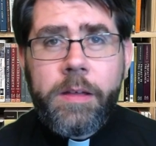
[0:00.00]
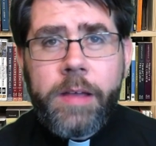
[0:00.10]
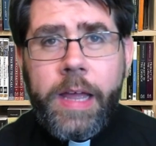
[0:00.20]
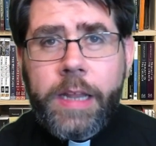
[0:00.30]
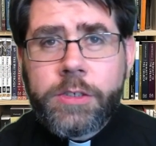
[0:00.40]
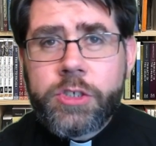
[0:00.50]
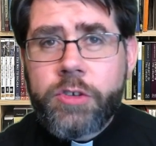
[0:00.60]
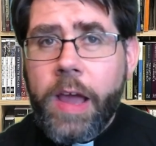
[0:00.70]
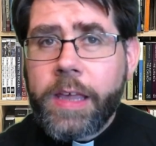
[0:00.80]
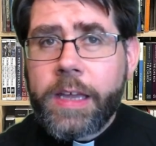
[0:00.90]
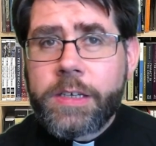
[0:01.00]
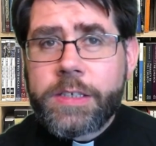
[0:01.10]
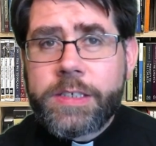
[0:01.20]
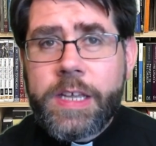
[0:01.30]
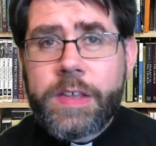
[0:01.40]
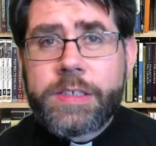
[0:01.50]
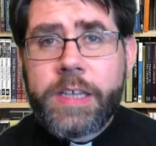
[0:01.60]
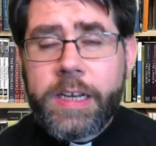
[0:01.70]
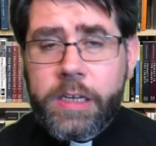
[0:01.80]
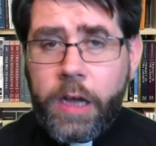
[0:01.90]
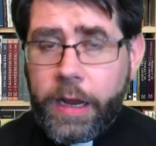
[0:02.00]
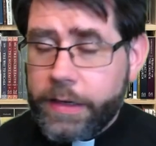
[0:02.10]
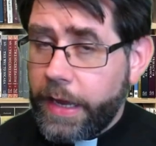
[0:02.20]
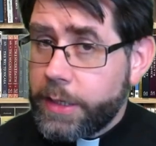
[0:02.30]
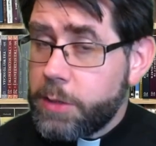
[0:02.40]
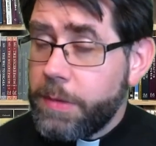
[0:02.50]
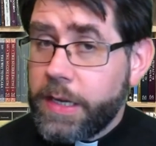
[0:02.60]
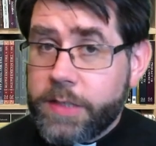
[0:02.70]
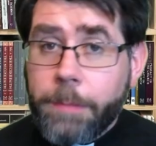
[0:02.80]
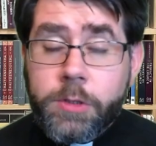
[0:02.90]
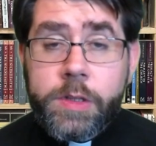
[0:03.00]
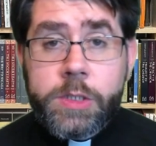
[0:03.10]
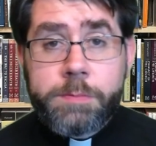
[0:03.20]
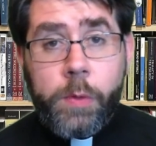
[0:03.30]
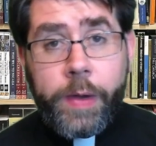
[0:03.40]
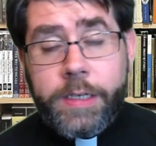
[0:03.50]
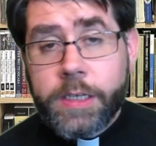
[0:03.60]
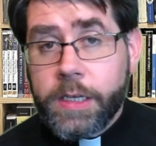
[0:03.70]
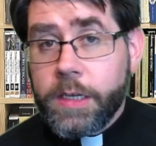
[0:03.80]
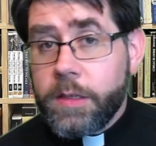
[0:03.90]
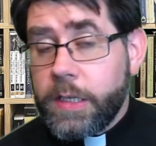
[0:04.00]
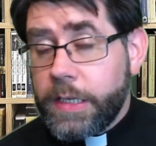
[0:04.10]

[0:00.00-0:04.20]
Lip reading: And it's striking to see this in context, because up to this point, the